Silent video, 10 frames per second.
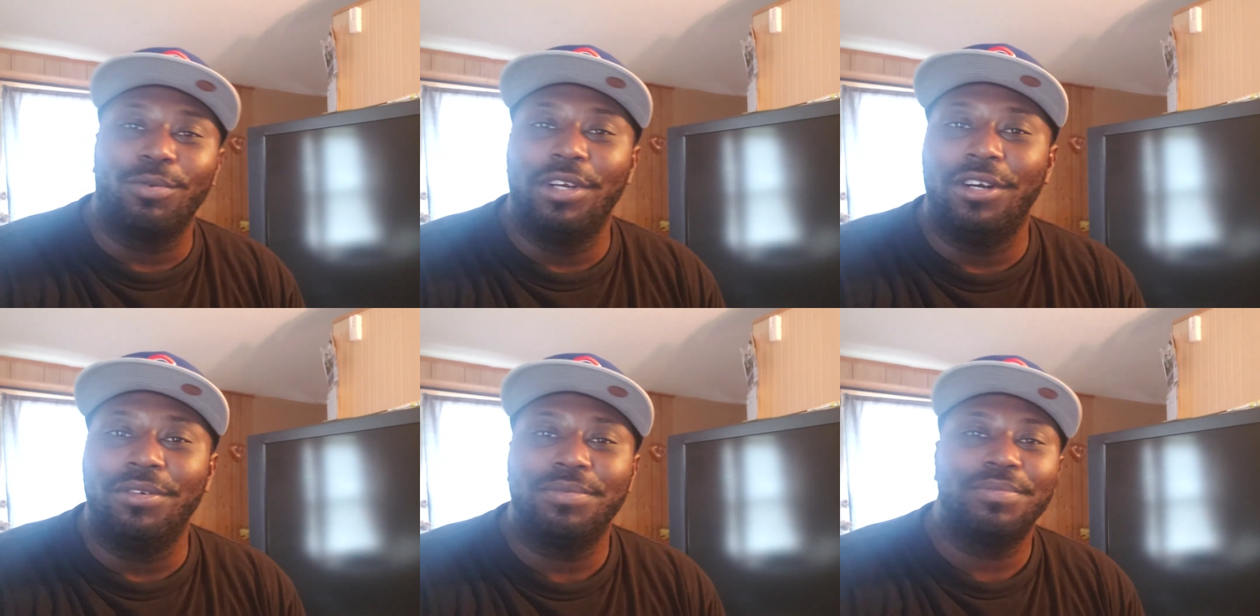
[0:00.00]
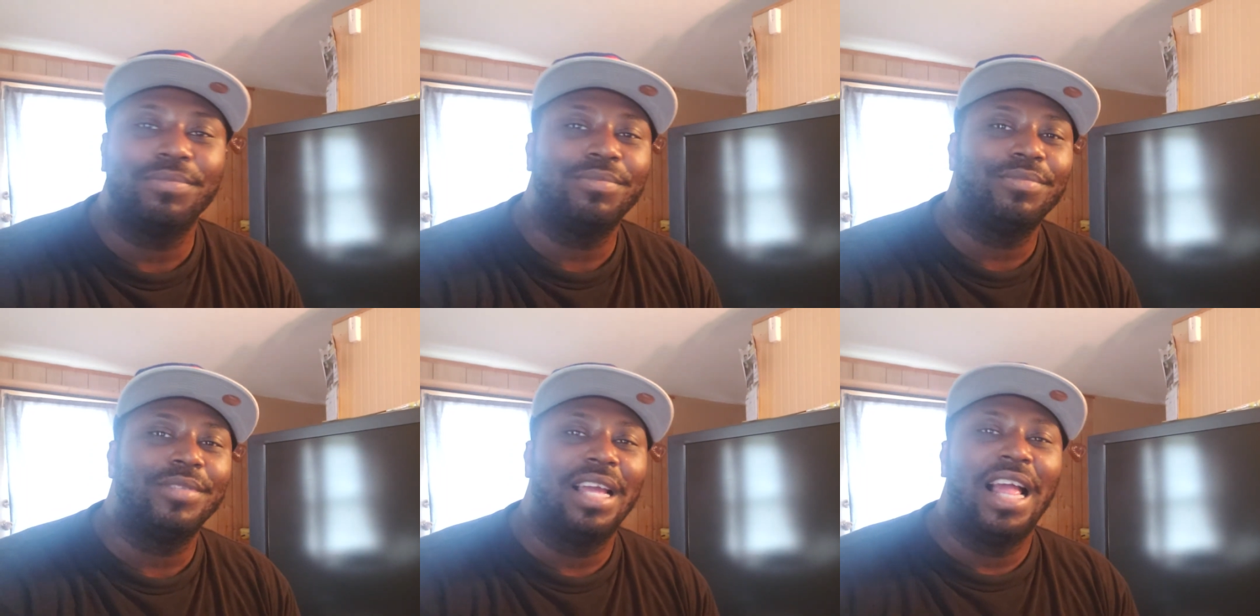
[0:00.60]
real,
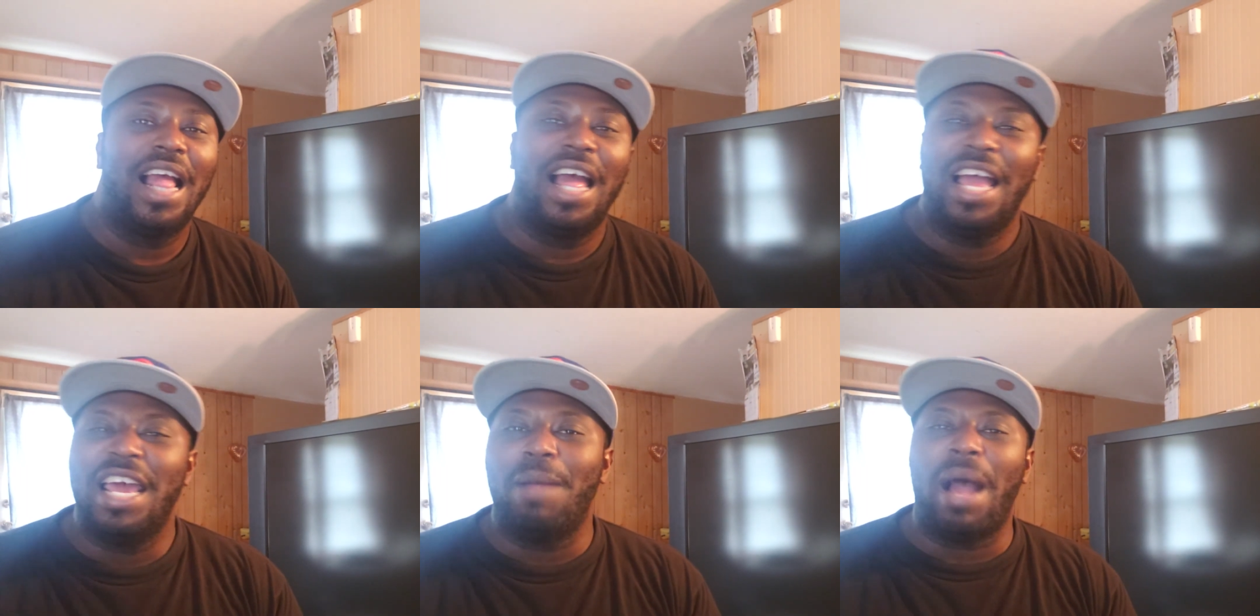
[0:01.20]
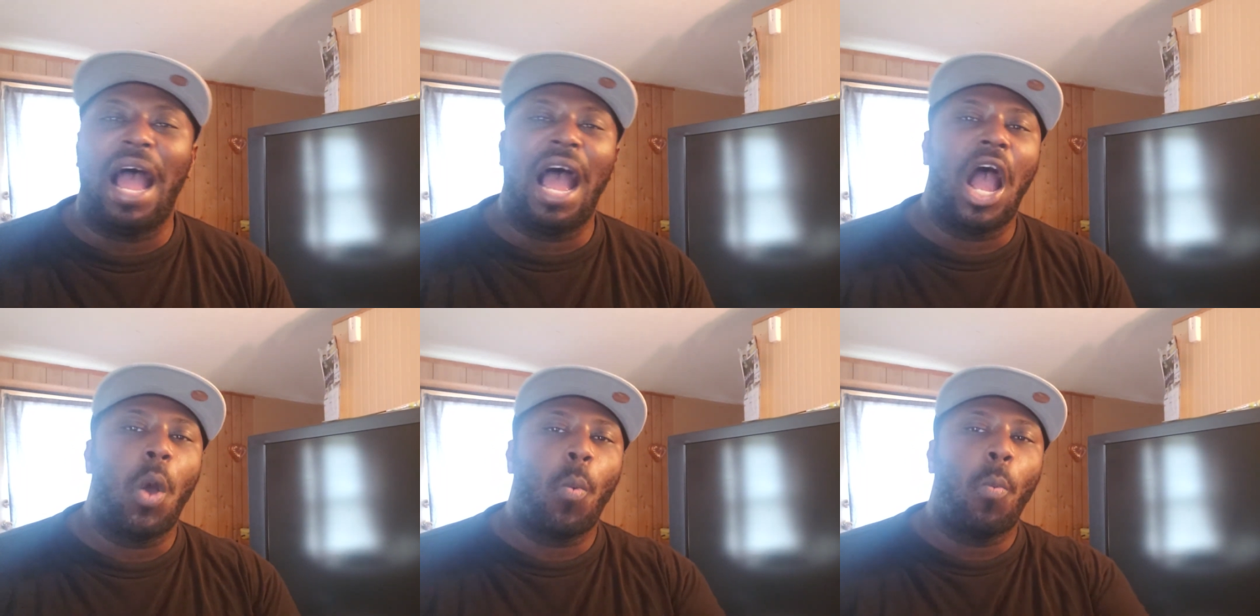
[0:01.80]
and I'm out.